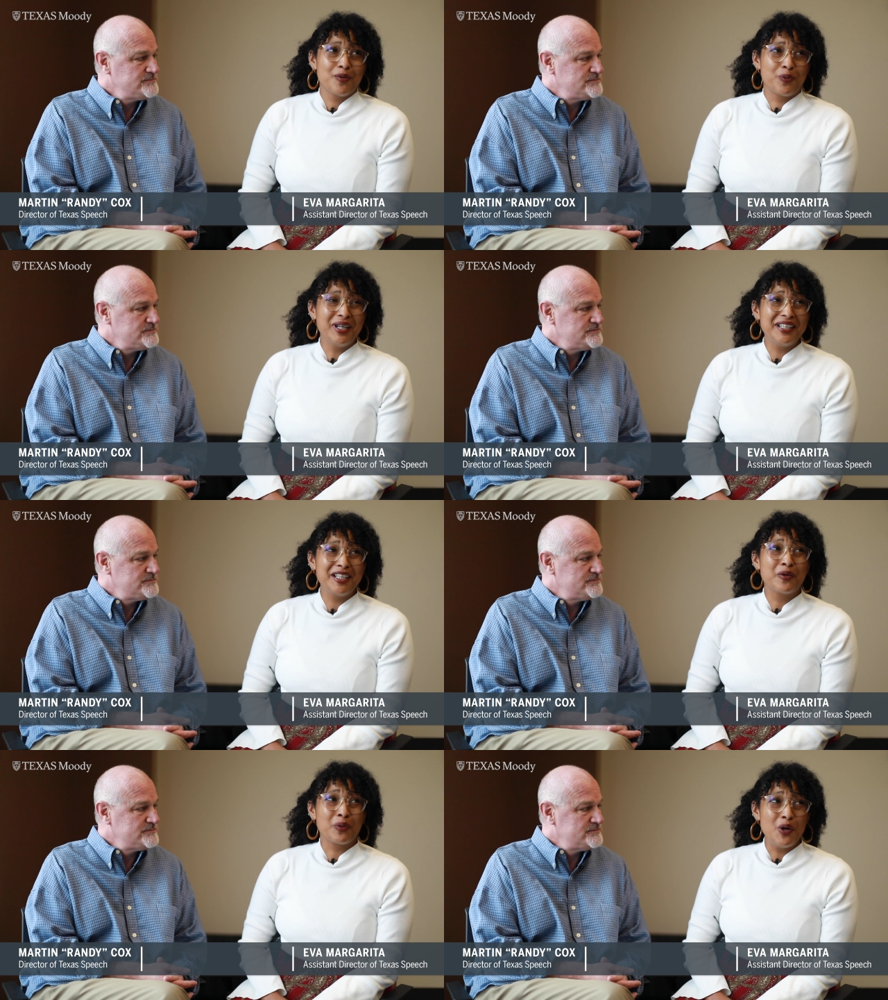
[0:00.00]

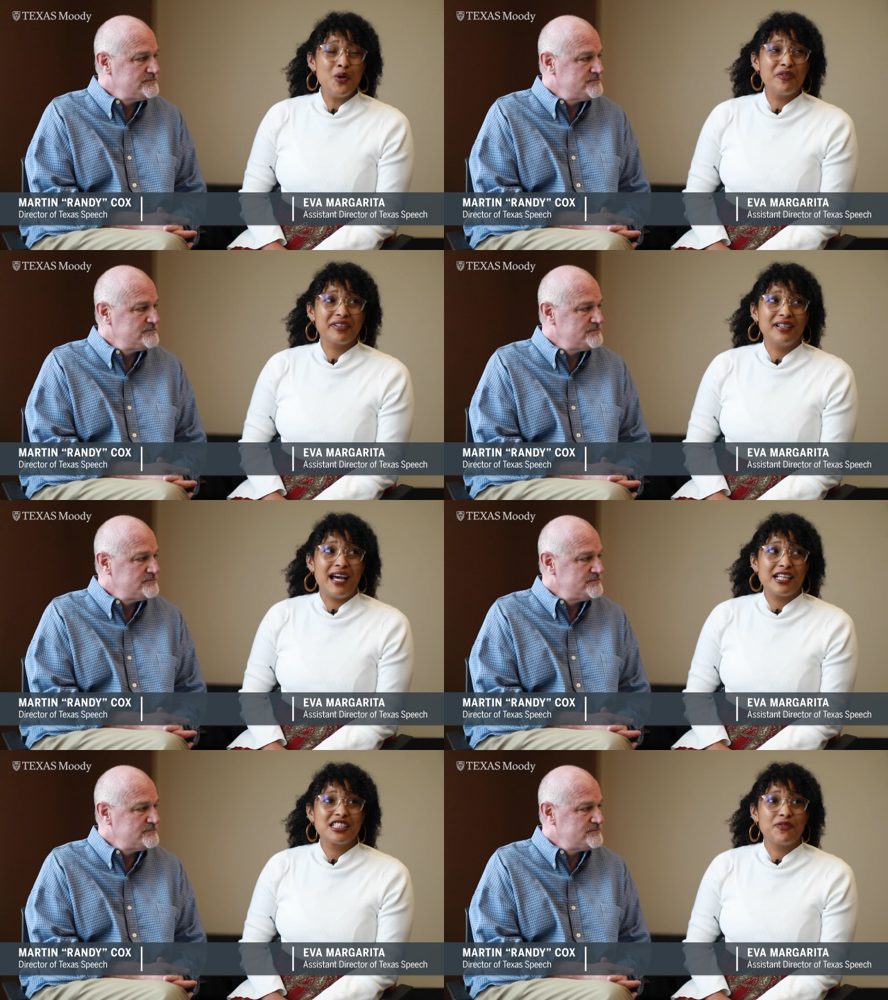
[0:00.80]
Speaker 1: really grow over the
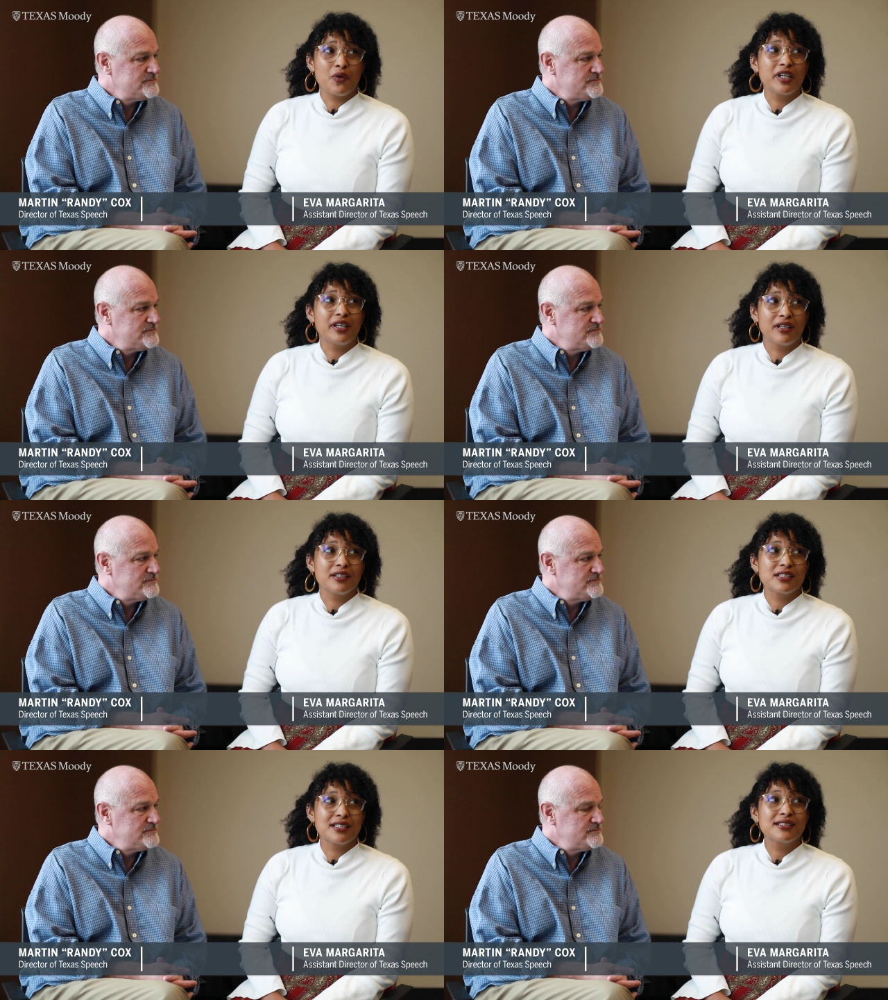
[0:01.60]
last four
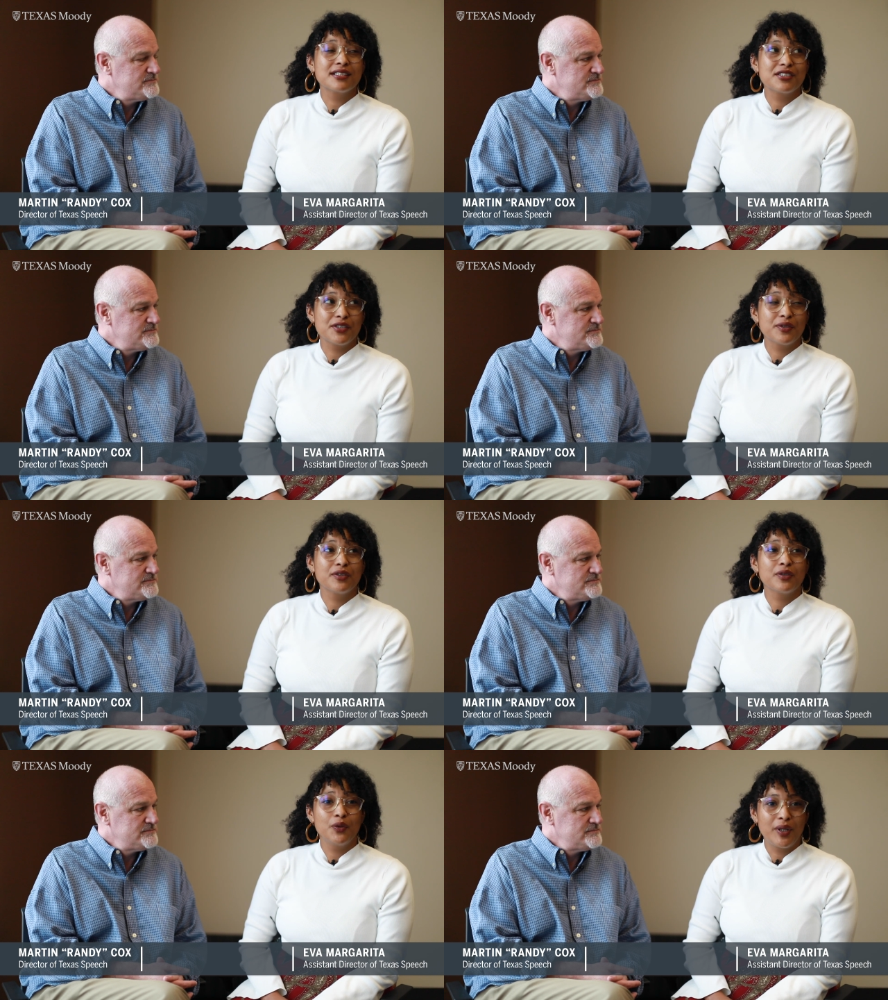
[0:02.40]
years as a
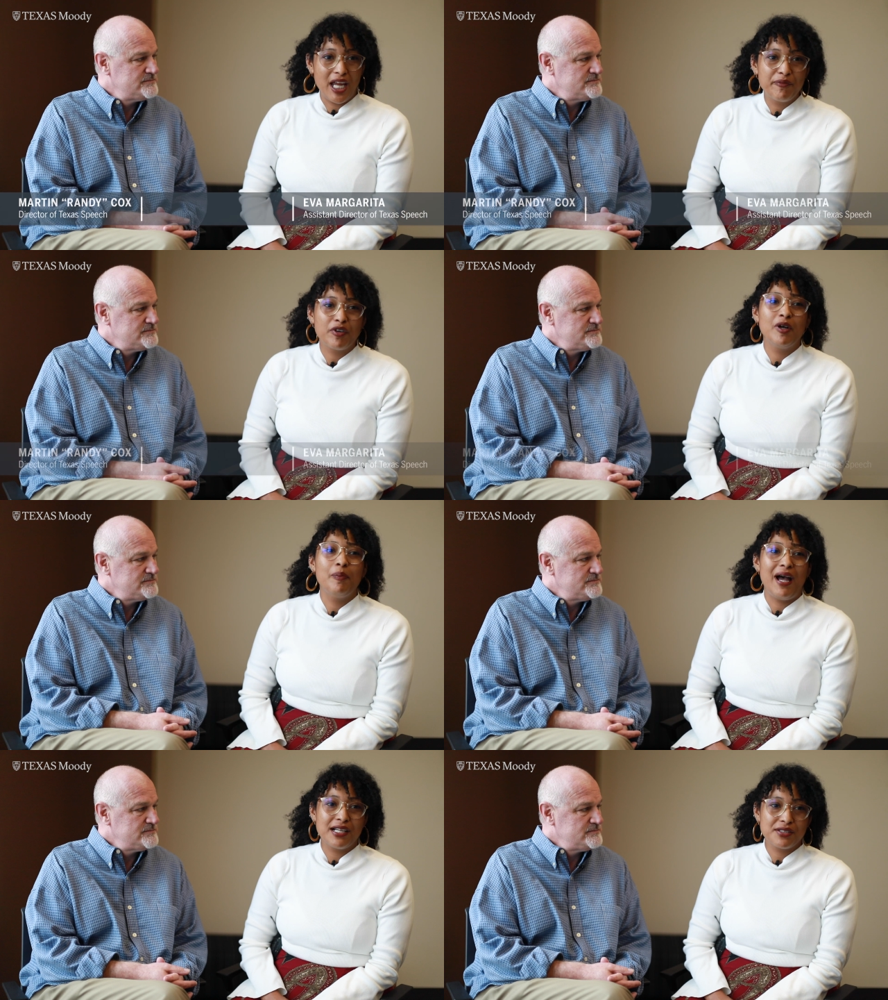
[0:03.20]
student who came from
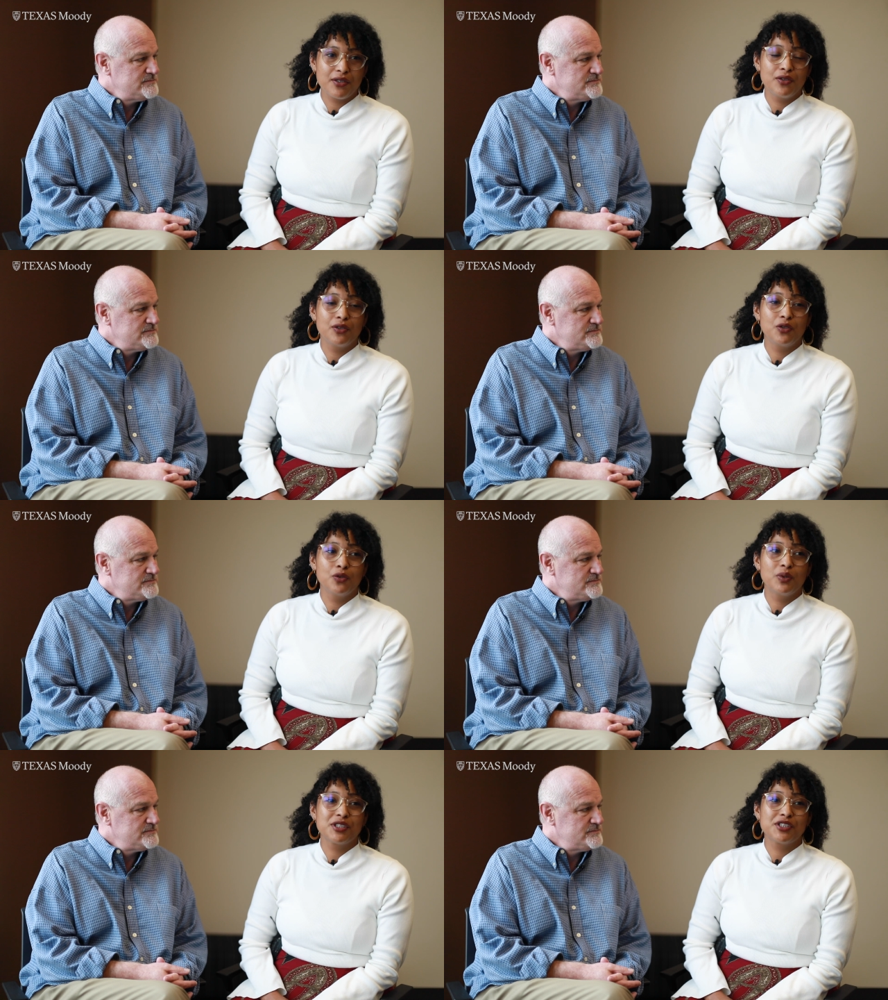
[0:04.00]
El Paso,
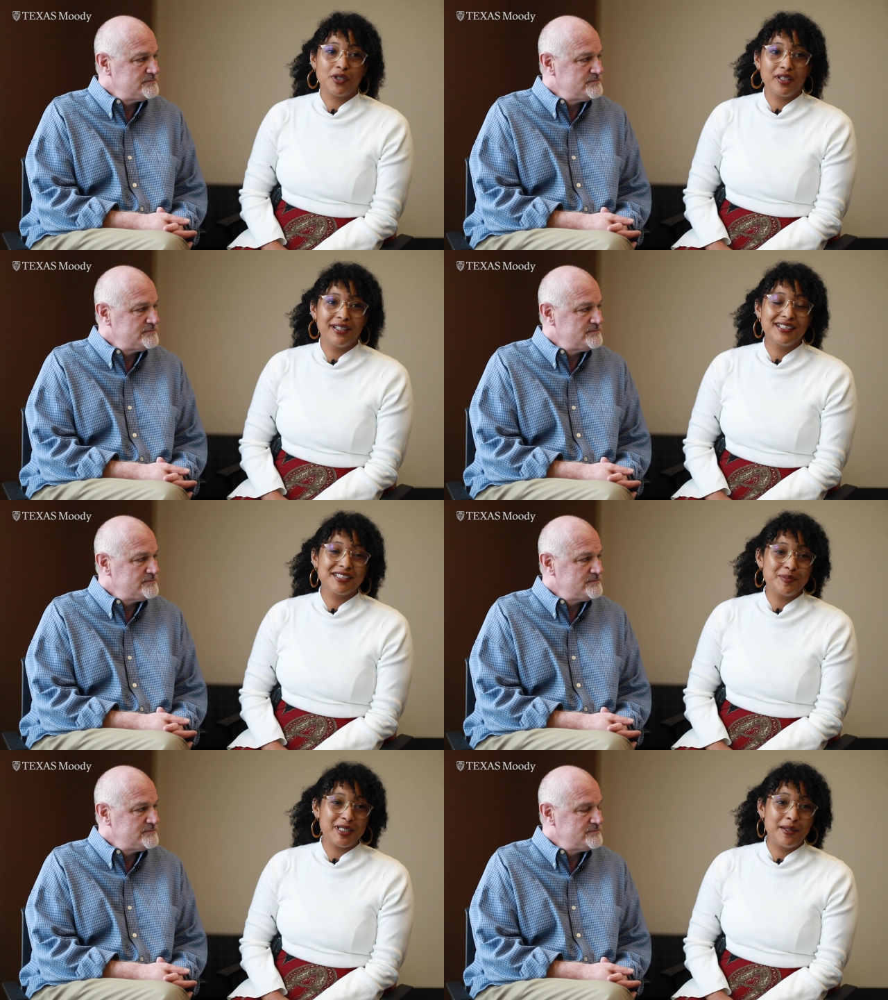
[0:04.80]
who was
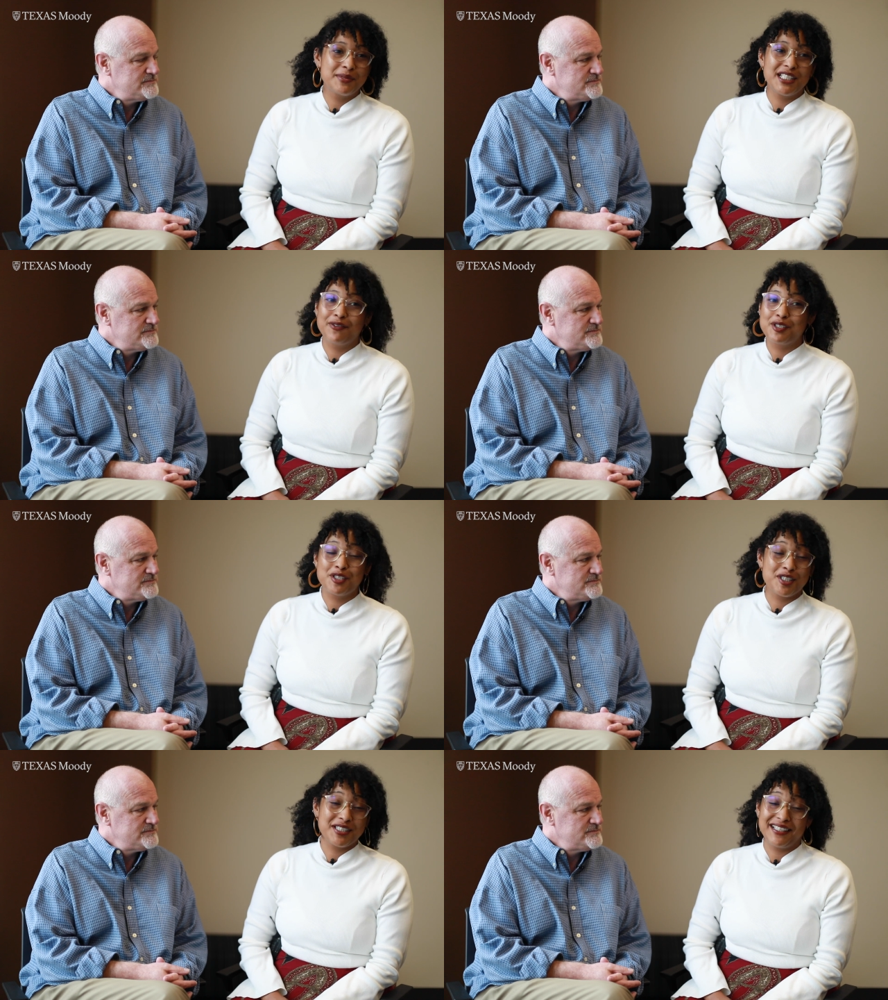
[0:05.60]
struggling sometimes even
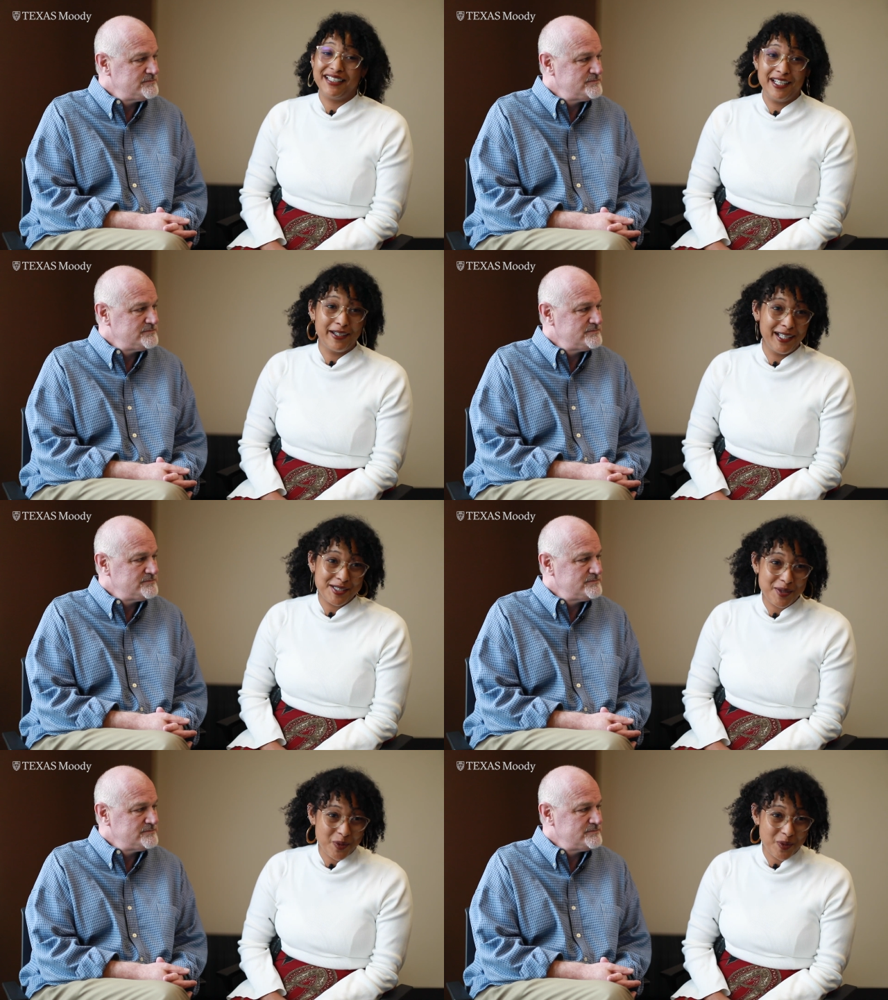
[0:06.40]
to just get the internet to